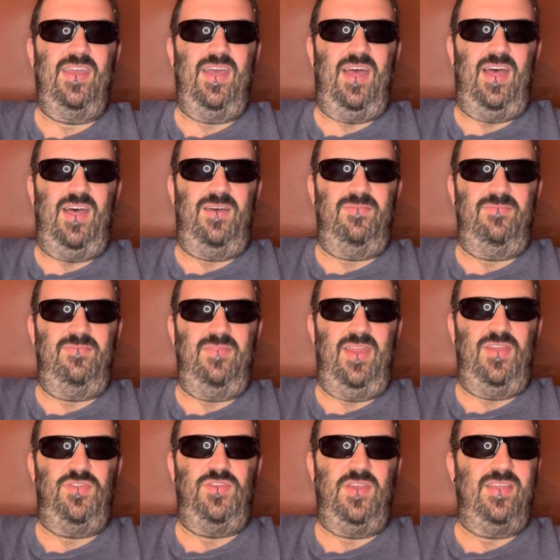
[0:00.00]

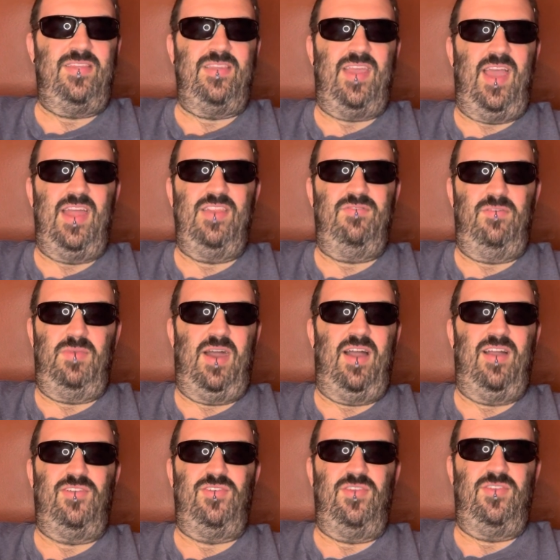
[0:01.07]
And she gets kind of
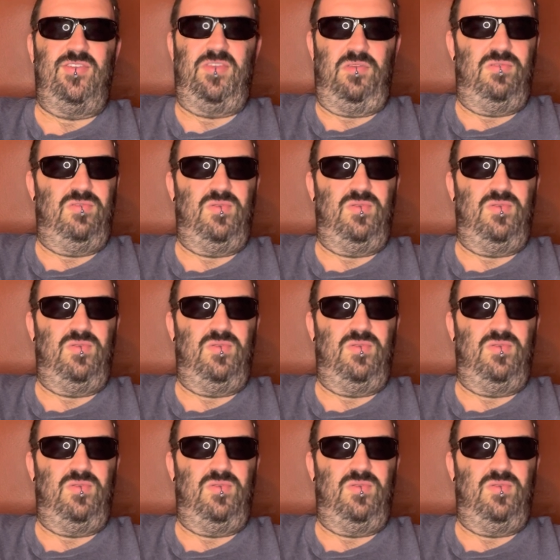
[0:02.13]
obnoxious too